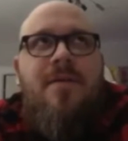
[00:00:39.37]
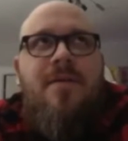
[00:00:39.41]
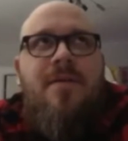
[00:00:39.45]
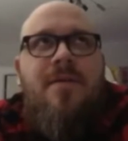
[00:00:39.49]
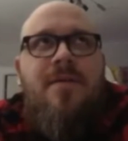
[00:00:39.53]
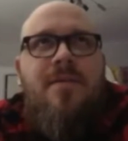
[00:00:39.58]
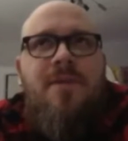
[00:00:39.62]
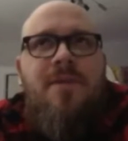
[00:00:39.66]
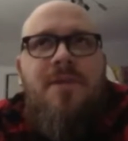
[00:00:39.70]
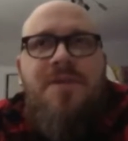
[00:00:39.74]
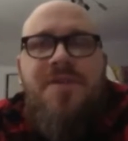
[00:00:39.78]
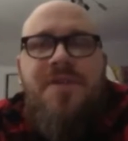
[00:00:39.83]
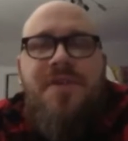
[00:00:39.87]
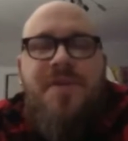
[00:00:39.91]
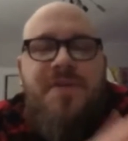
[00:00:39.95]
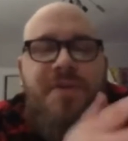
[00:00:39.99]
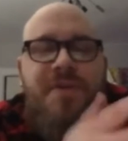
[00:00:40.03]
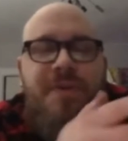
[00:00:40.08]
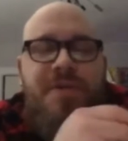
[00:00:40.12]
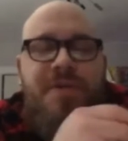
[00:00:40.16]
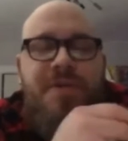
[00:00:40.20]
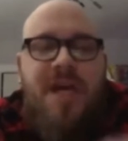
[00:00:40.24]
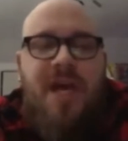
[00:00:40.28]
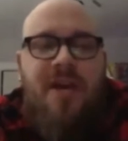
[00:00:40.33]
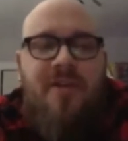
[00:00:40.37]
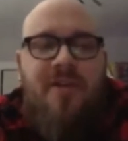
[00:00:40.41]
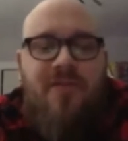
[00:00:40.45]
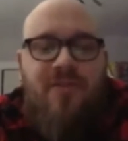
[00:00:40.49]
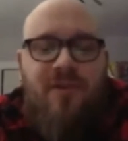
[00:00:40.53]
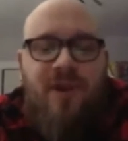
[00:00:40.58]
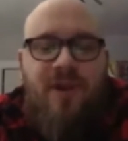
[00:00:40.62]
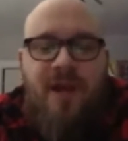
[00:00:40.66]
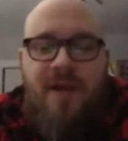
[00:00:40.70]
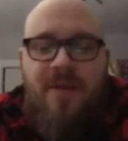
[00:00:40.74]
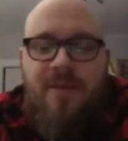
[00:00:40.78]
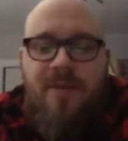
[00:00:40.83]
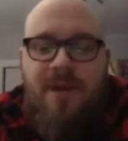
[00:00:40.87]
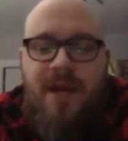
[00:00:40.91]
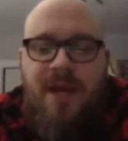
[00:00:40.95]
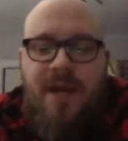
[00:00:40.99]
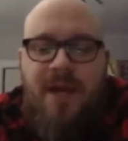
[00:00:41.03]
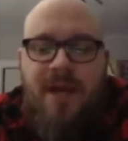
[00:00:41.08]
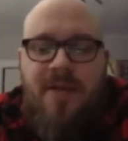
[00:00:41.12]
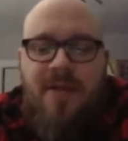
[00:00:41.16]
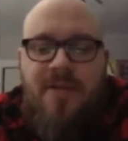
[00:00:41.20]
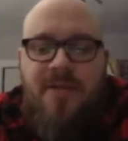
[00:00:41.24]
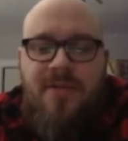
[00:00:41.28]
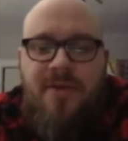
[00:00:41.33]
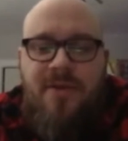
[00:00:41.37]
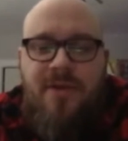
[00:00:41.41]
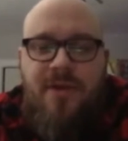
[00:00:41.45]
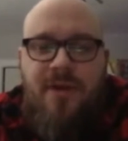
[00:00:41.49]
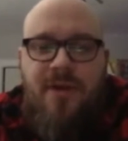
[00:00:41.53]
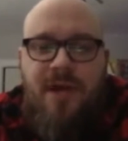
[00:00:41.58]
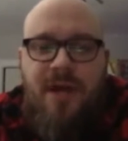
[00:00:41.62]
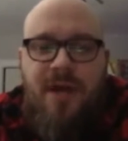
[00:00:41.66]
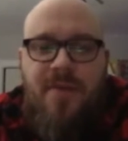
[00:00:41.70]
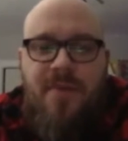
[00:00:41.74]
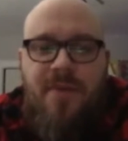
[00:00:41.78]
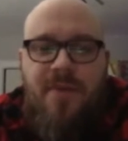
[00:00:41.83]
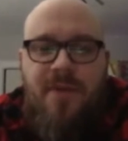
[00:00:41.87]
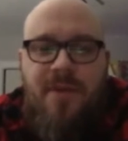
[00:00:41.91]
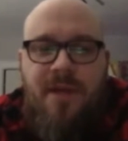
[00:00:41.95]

Music was always kind of around in my house growing up.